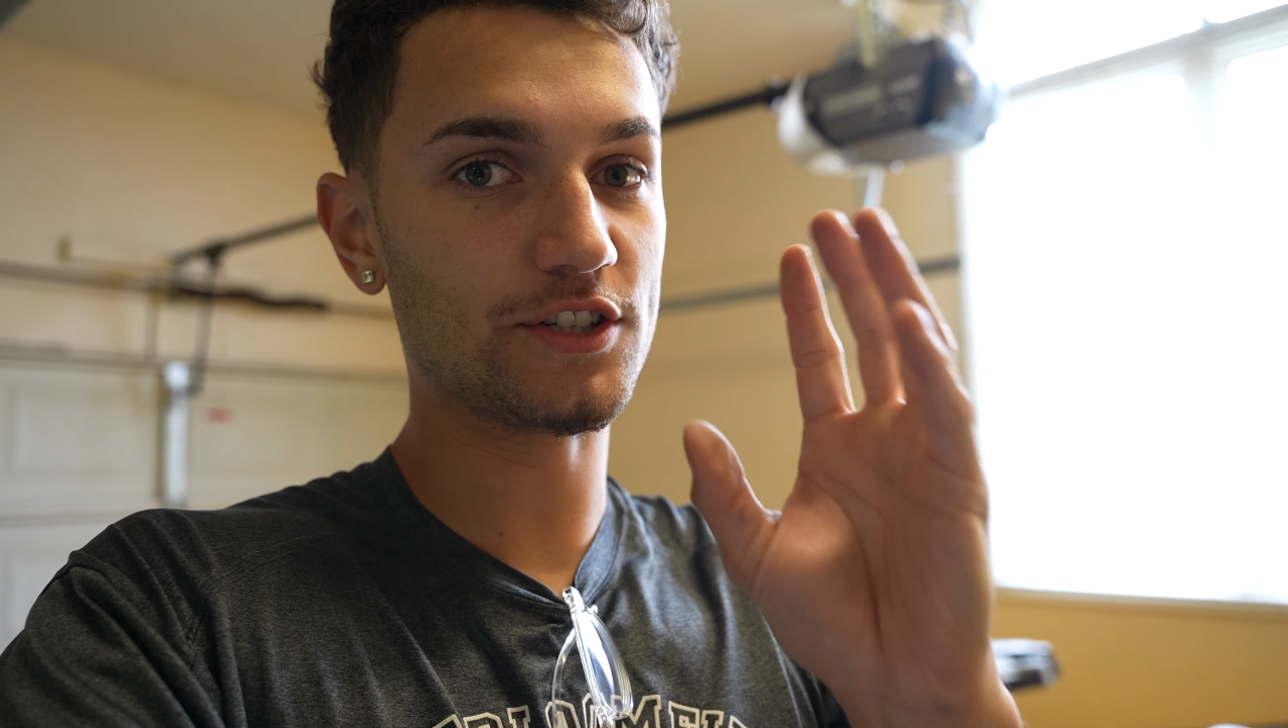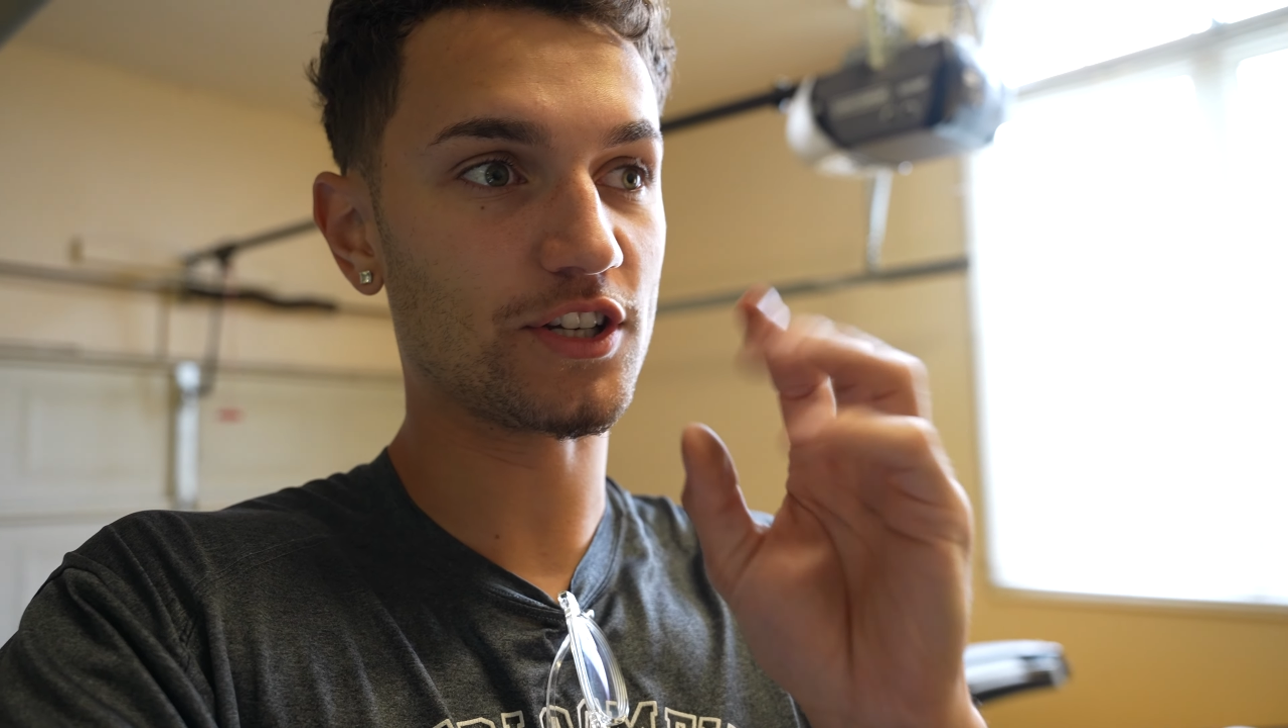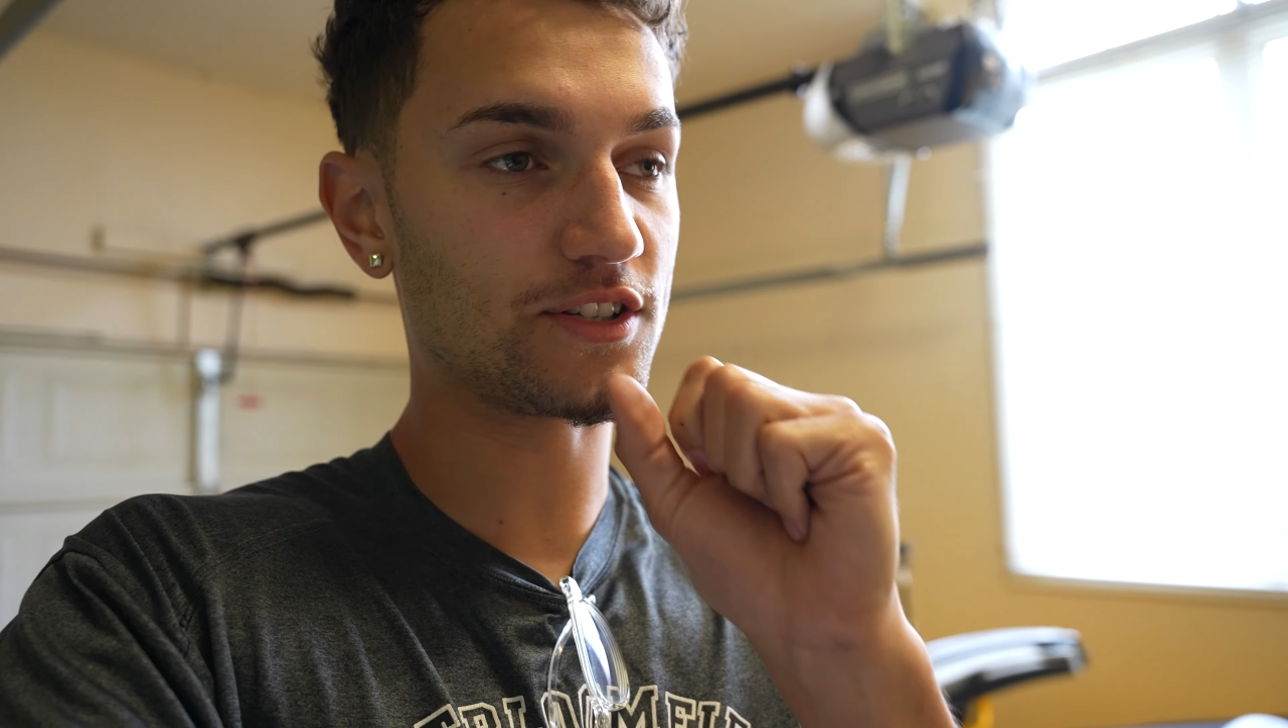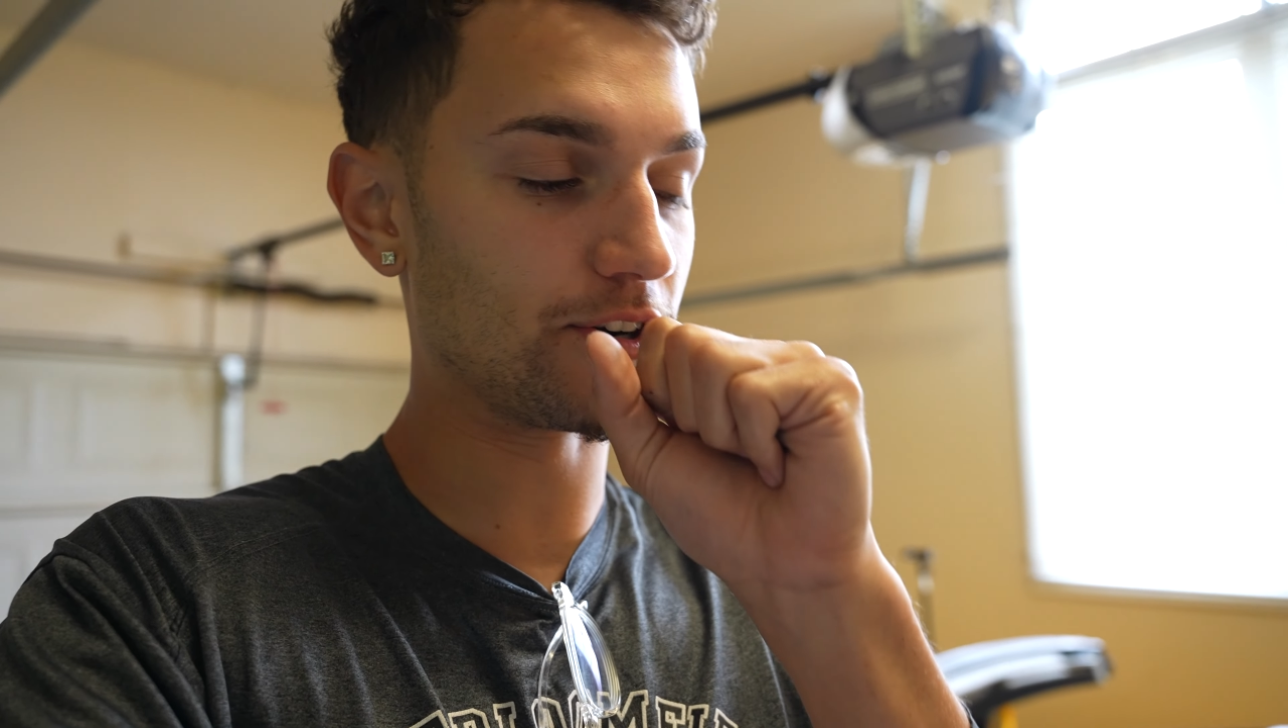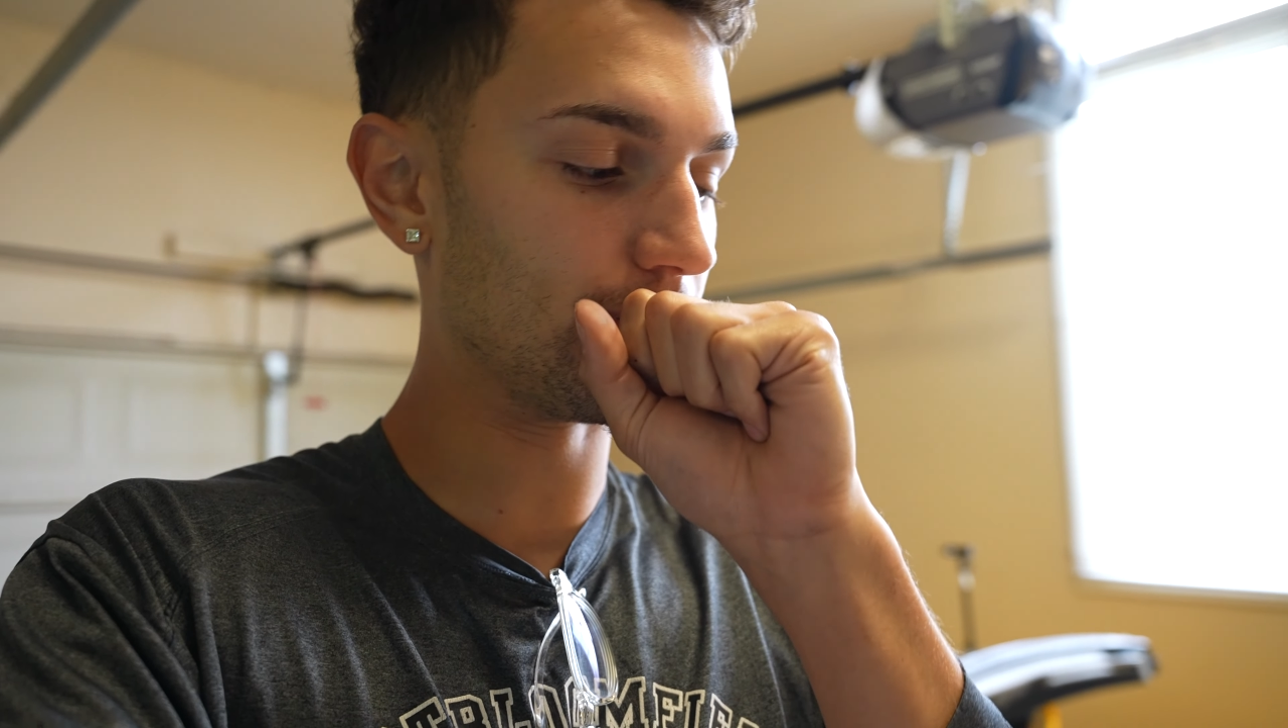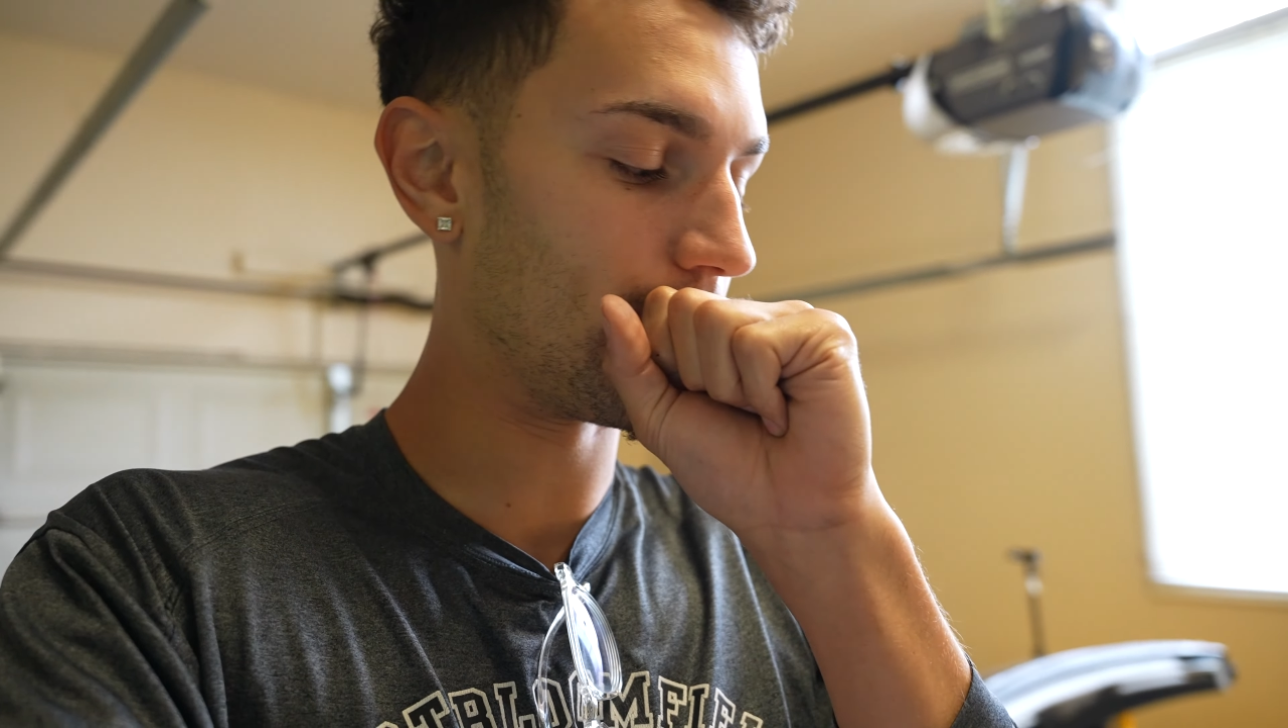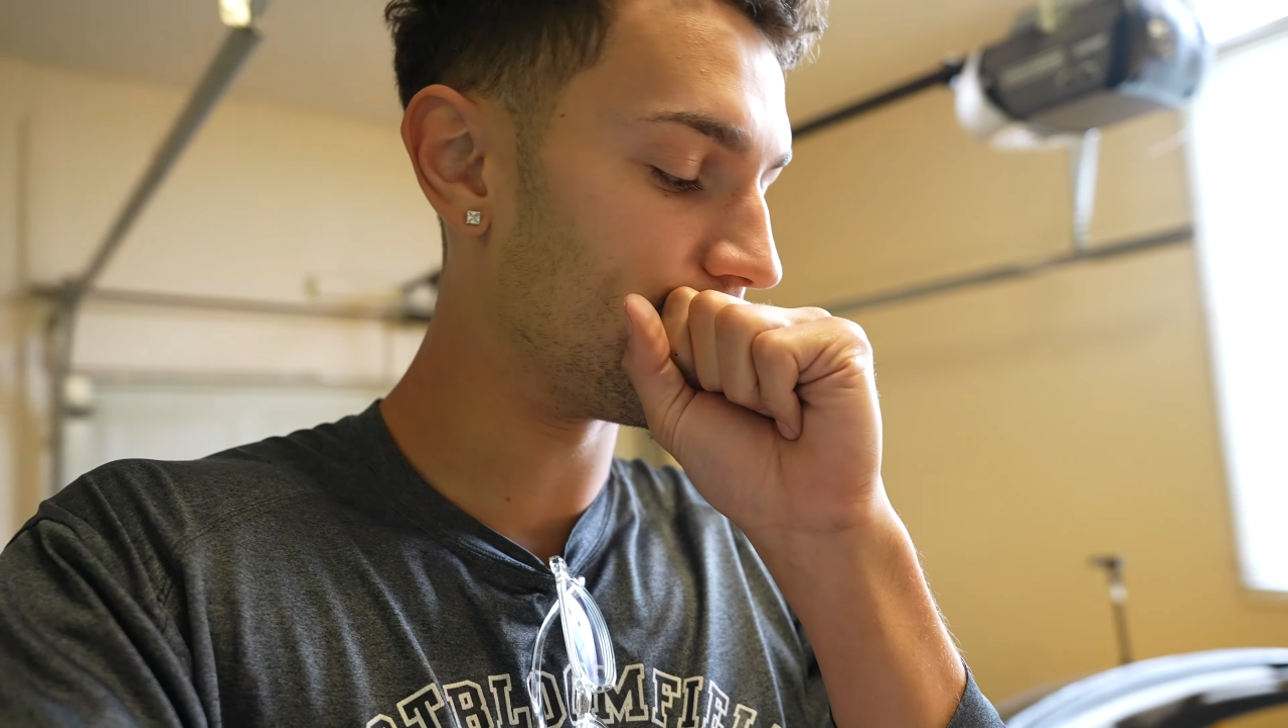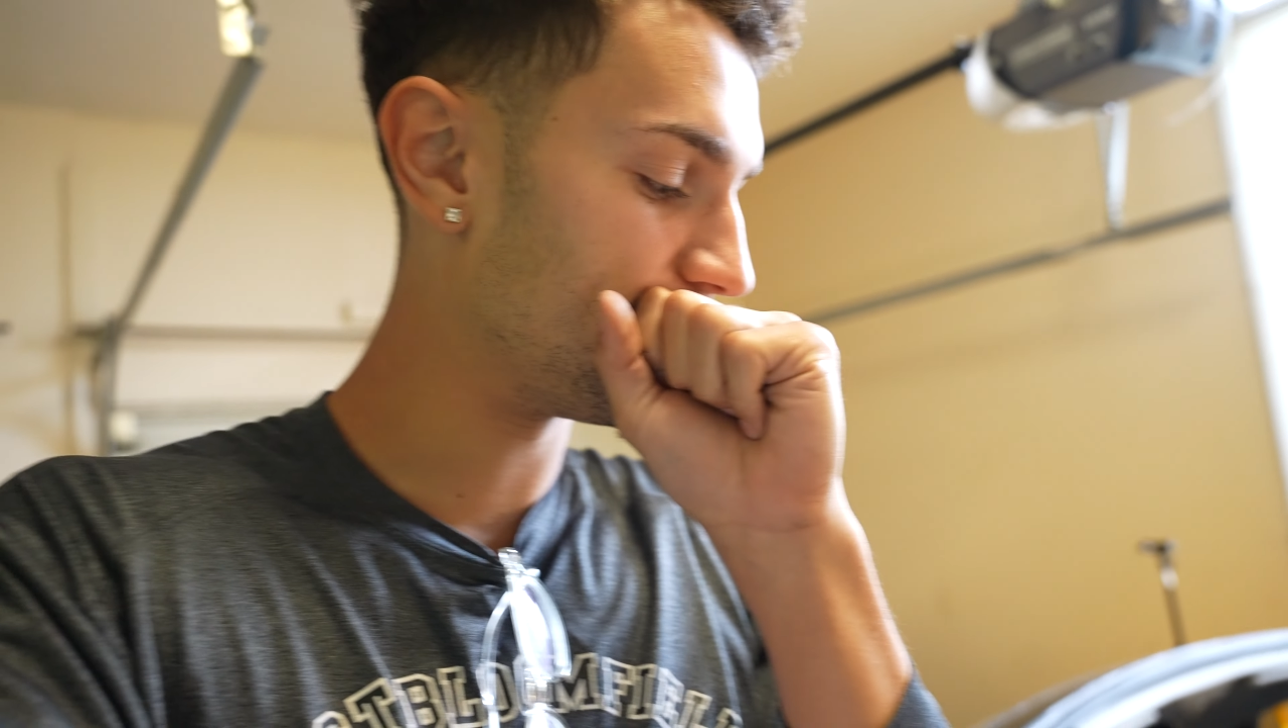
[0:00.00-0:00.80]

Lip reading: just turned on.